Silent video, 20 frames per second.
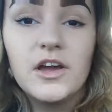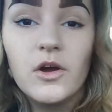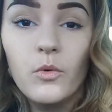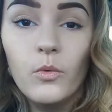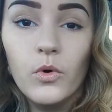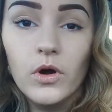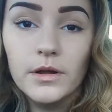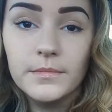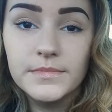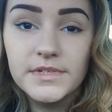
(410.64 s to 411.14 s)
like a
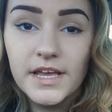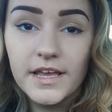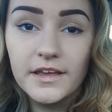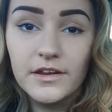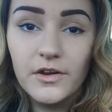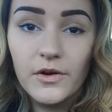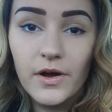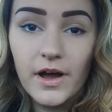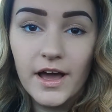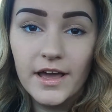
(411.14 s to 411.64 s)
warm day
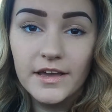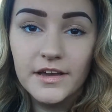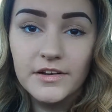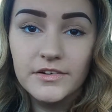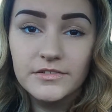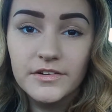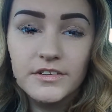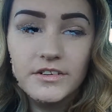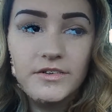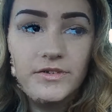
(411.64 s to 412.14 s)
in
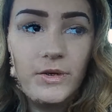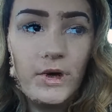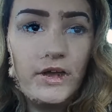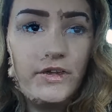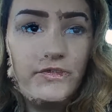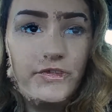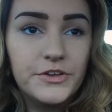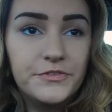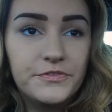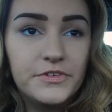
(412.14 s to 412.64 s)
Ohio. It's
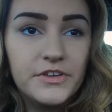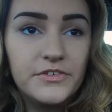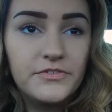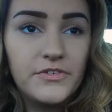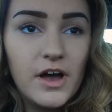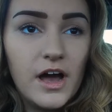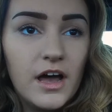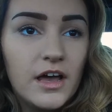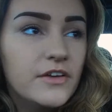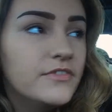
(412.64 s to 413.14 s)
what,
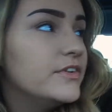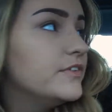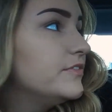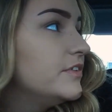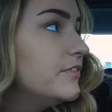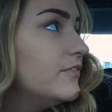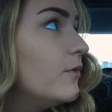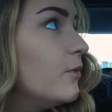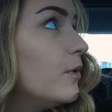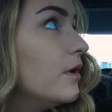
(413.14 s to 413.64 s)
55,
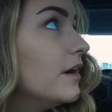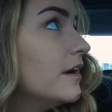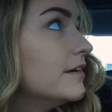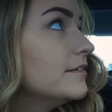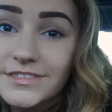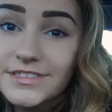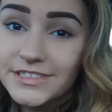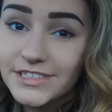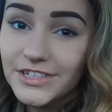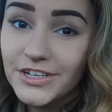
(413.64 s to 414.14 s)
54?
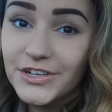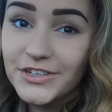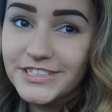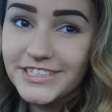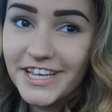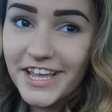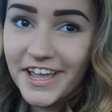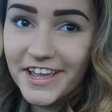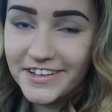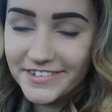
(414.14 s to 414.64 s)
It's a good
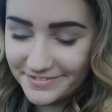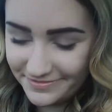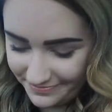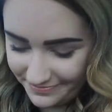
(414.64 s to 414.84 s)
day.